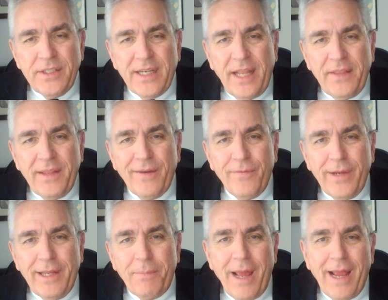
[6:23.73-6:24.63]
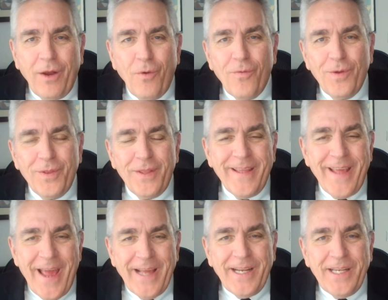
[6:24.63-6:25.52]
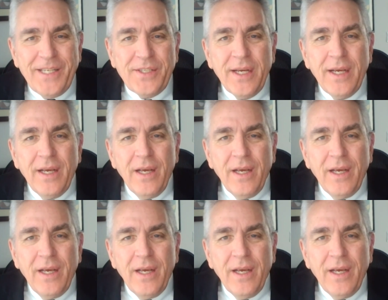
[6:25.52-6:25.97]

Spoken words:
And I think if we get back over into the 80s,